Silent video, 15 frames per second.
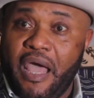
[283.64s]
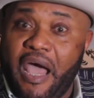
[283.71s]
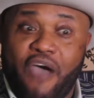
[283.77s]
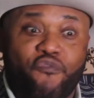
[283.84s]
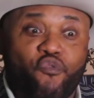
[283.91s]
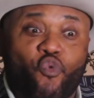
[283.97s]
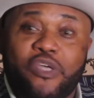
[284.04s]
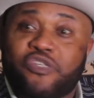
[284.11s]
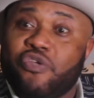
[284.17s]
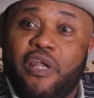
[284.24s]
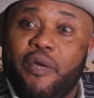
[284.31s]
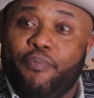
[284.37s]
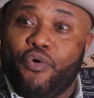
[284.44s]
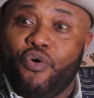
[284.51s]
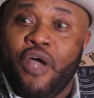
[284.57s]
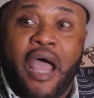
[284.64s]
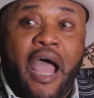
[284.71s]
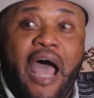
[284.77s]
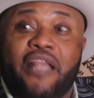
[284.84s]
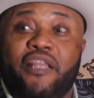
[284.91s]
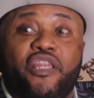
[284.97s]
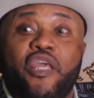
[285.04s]
have questionable
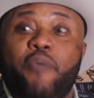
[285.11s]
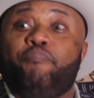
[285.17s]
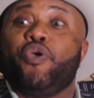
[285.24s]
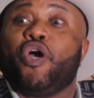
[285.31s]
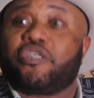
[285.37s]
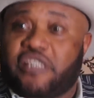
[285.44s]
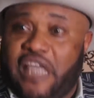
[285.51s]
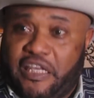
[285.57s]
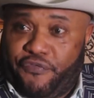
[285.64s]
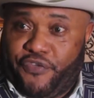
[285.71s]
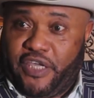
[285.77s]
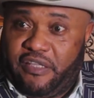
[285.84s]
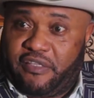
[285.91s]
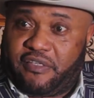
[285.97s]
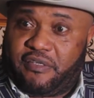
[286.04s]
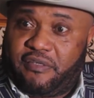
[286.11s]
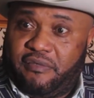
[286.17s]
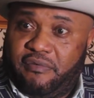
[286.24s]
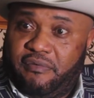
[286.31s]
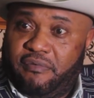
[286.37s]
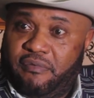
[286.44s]
and dubious certificates.